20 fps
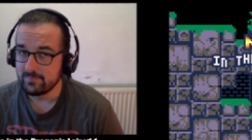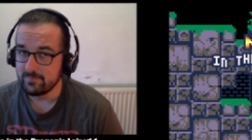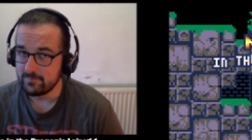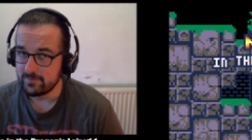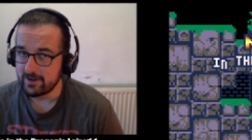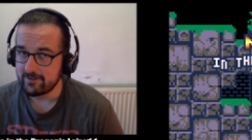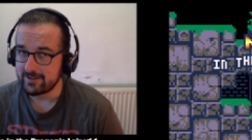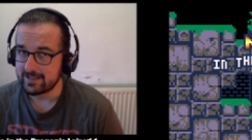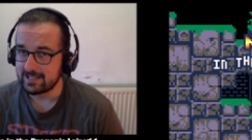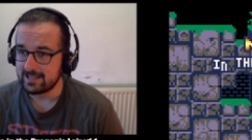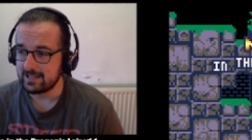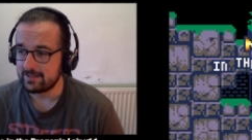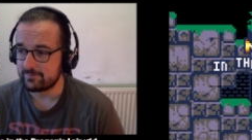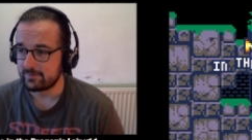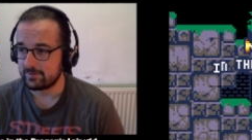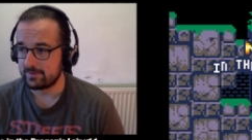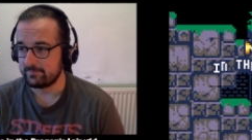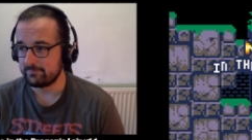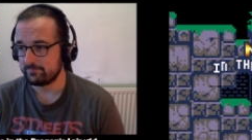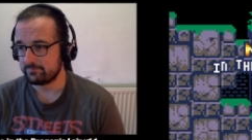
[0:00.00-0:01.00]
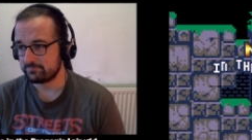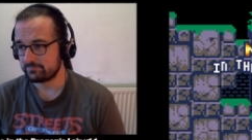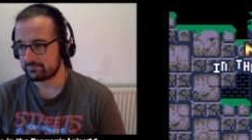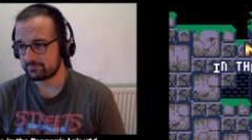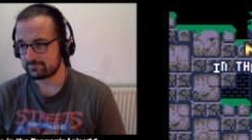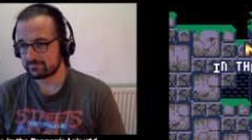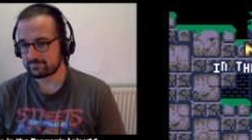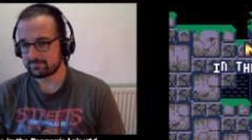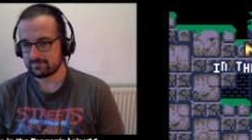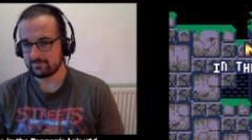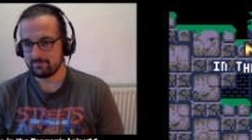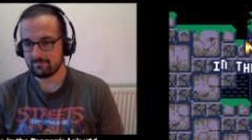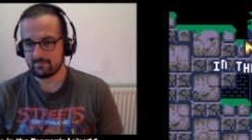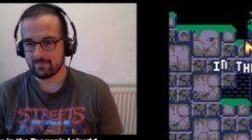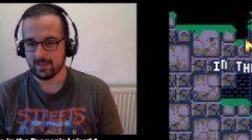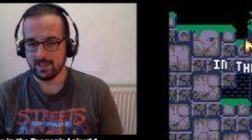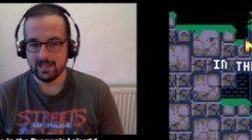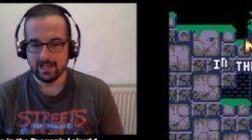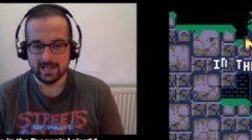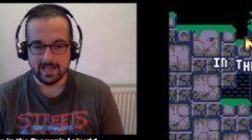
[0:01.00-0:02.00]
Very clever.
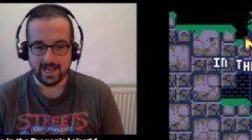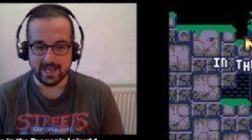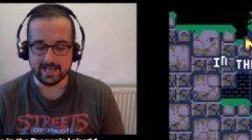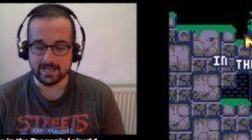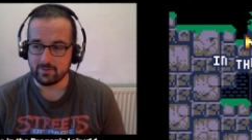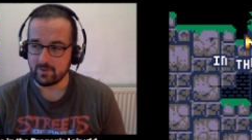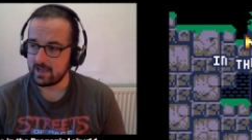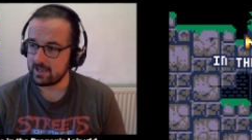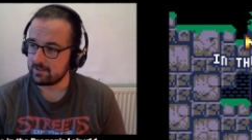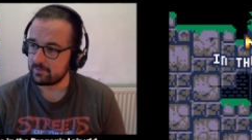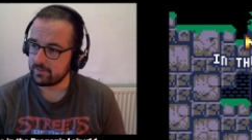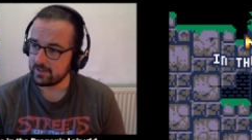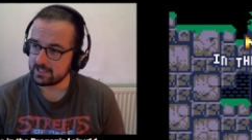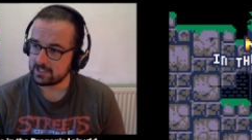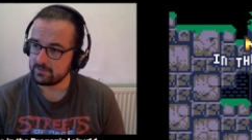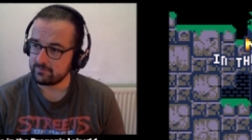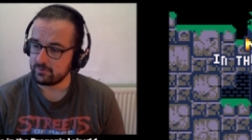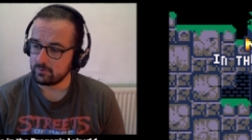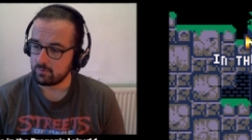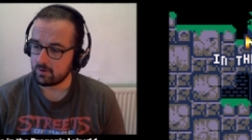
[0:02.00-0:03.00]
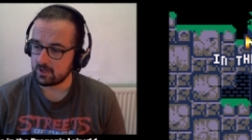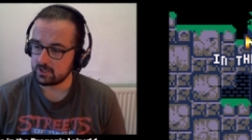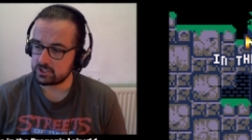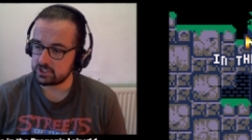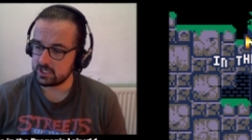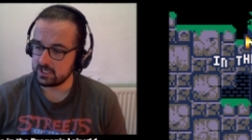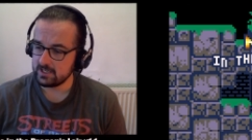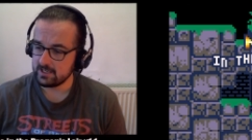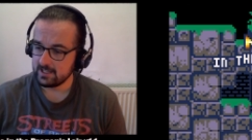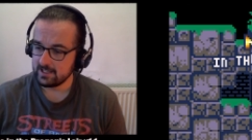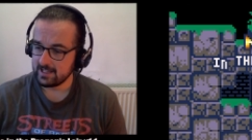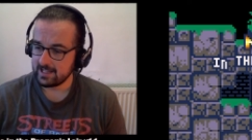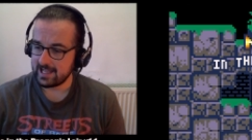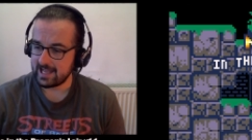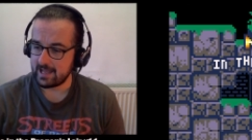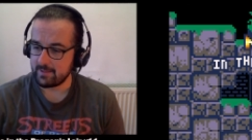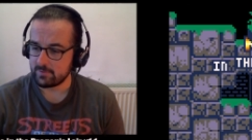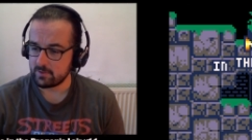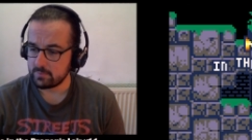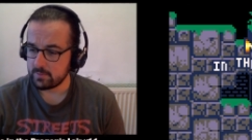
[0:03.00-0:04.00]
Anyway, thank you for watching.
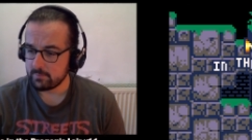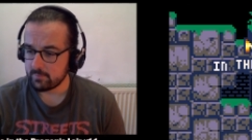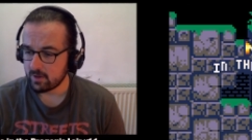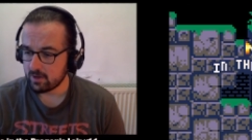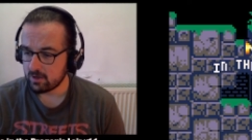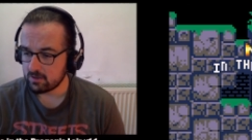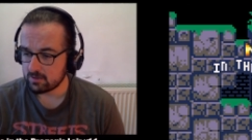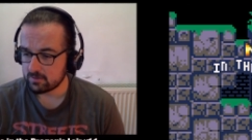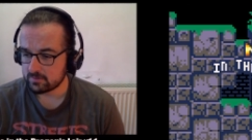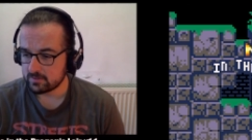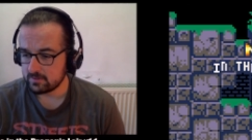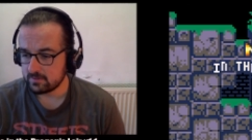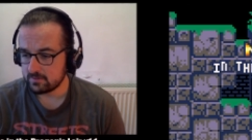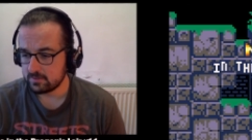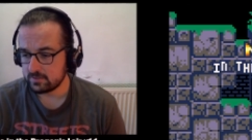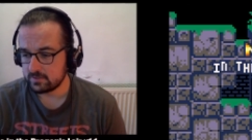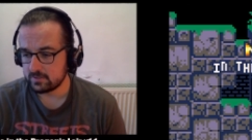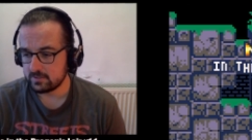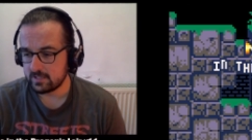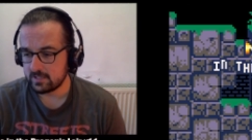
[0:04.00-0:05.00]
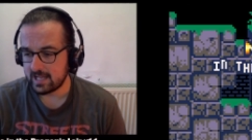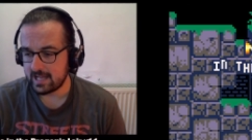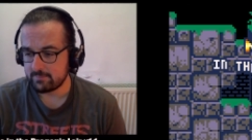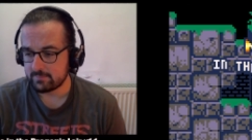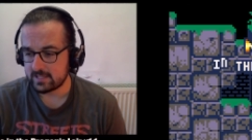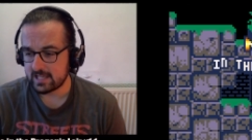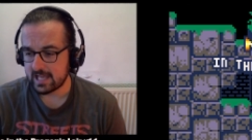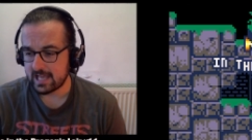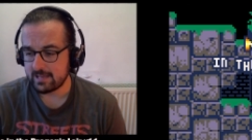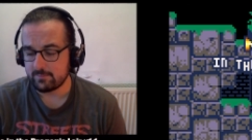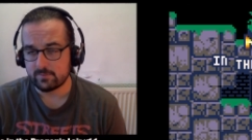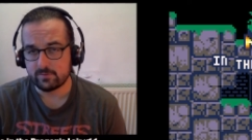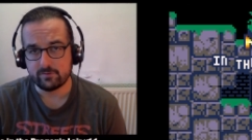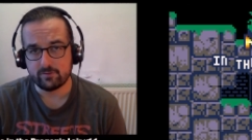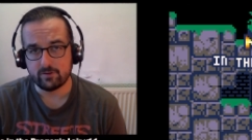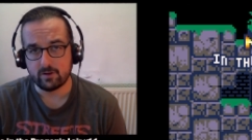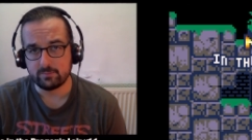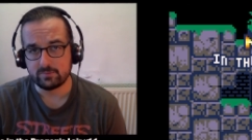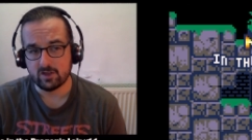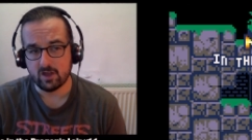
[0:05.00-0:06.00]
There'll be more games
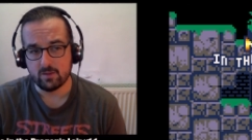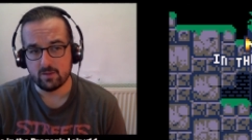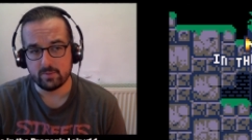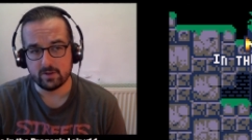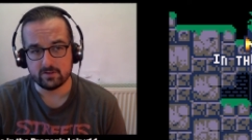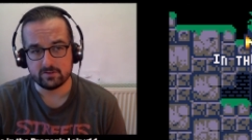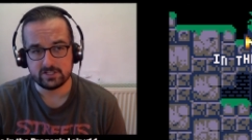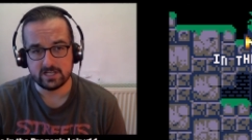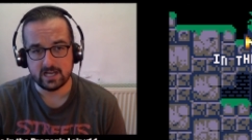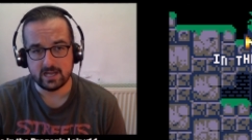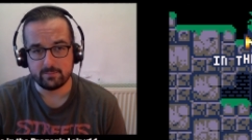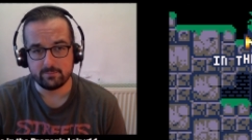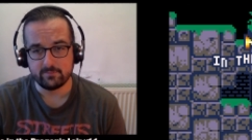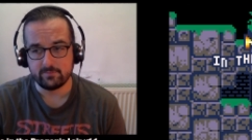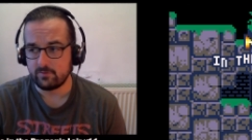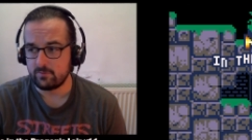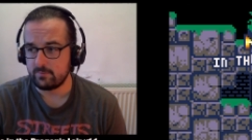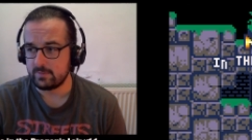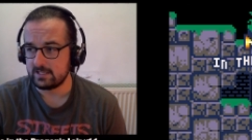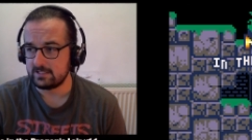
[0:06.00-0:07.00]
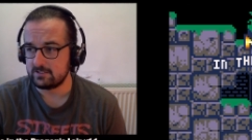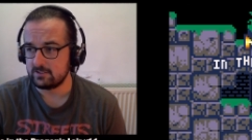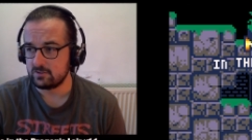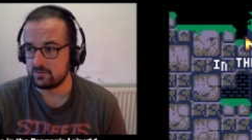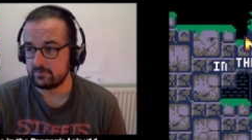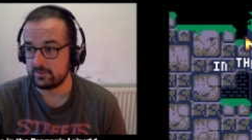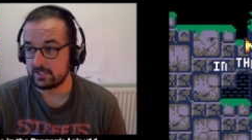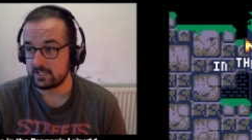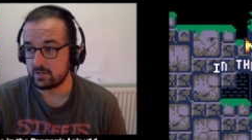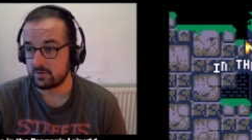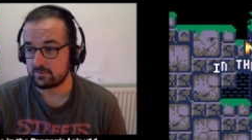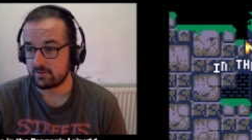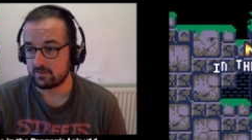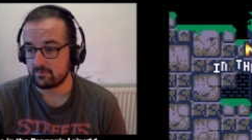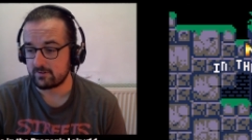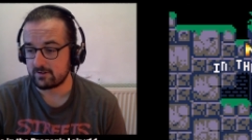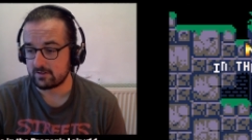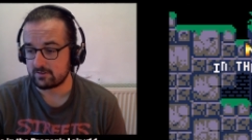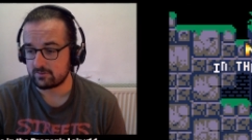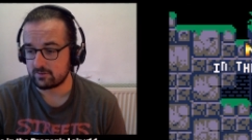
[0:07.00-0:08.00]
from ToyBoxJam for me to do videos on
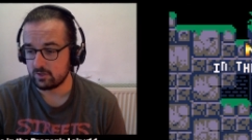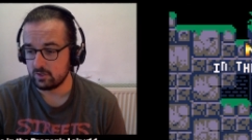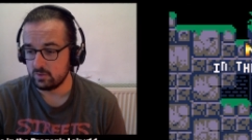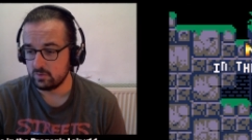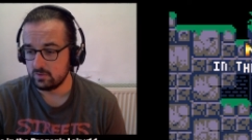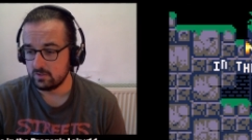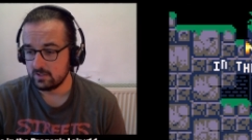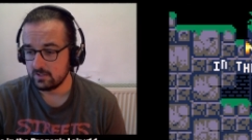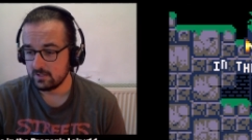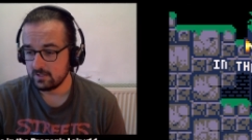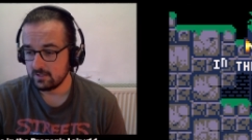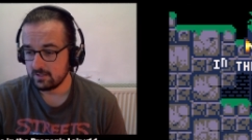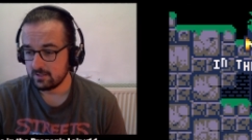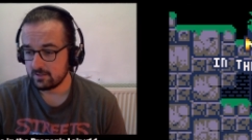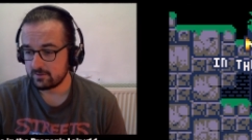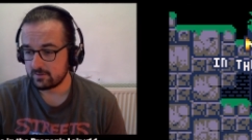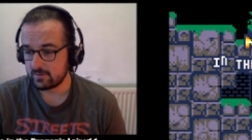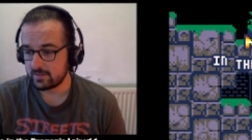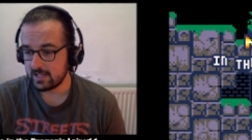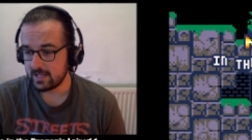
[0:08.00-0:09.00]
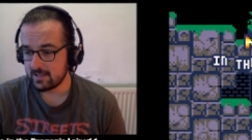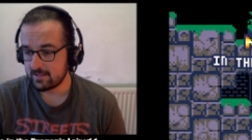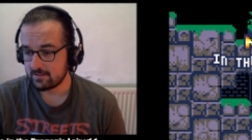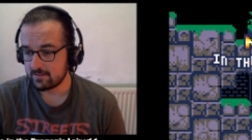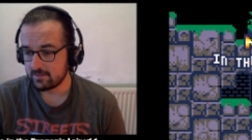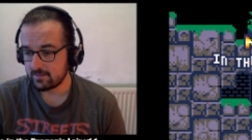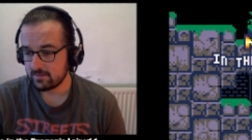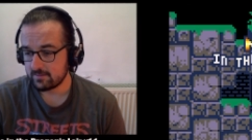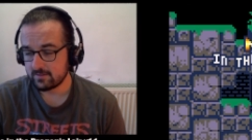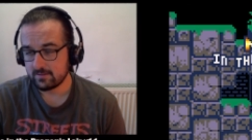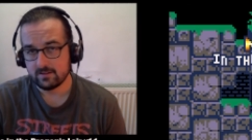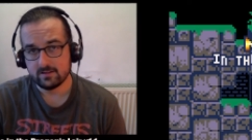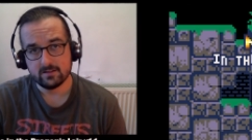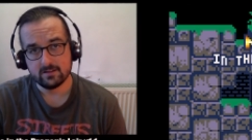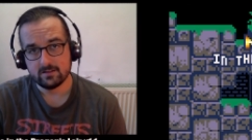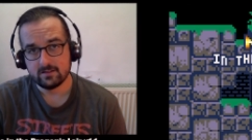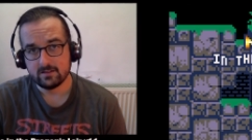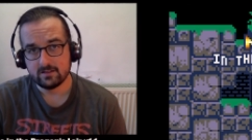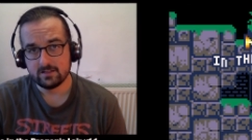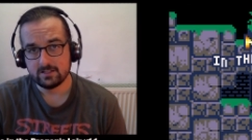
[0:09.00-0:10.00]
very soon. So yeah.
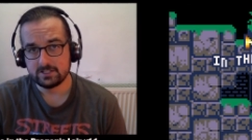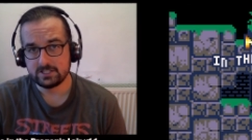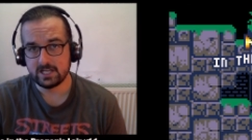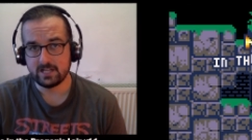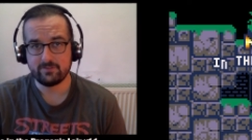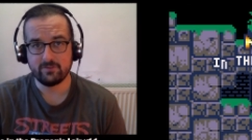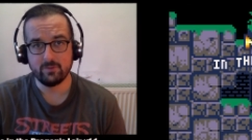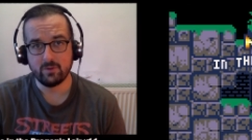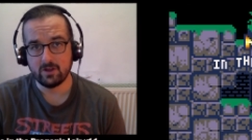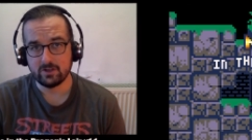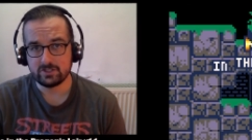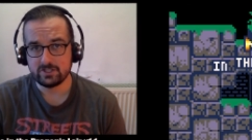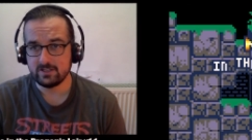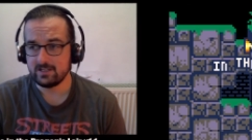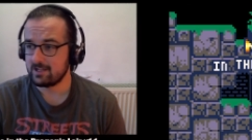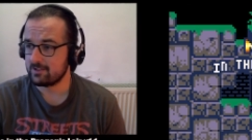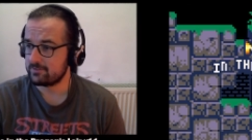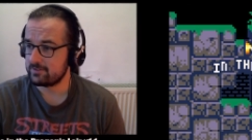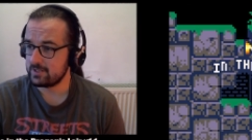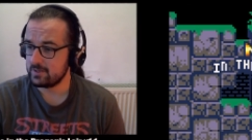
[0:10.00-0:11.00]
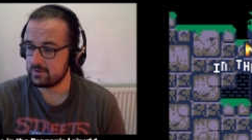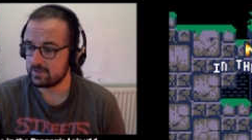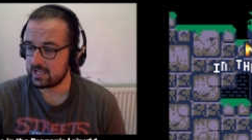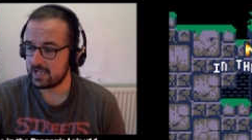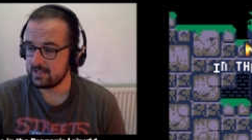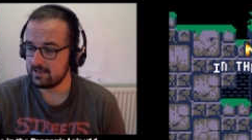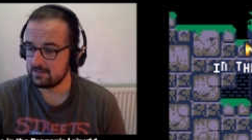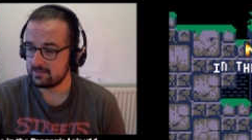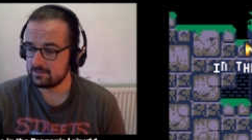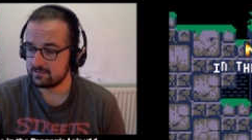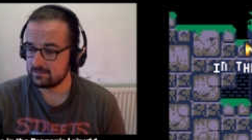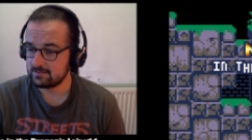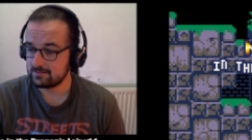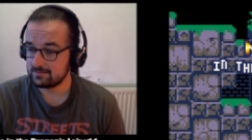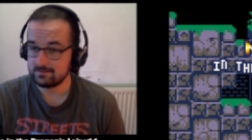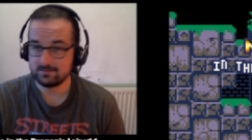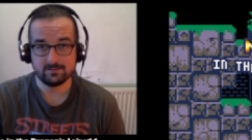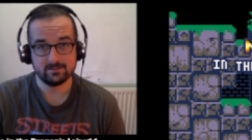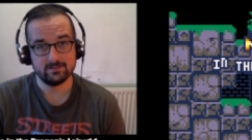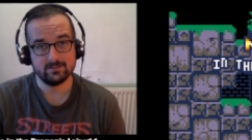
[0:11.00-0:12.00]
Cheers for watching. I'll see you again
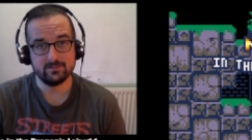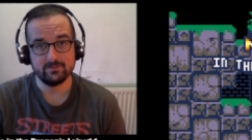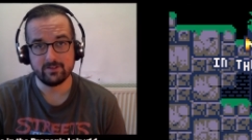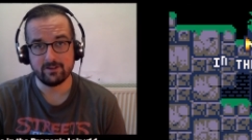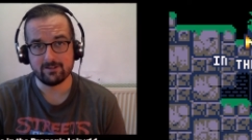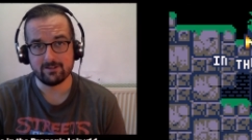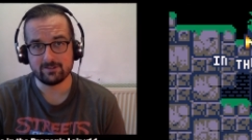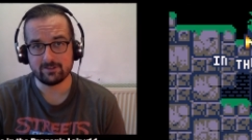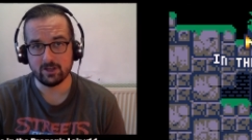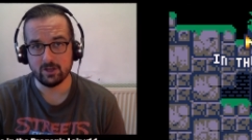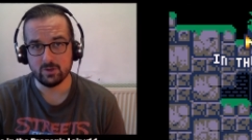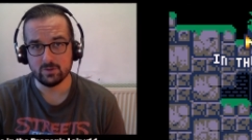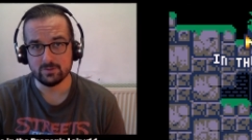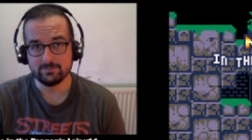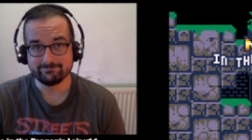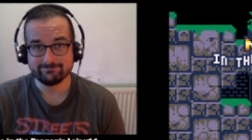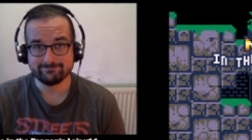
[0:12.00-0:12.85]
very soon.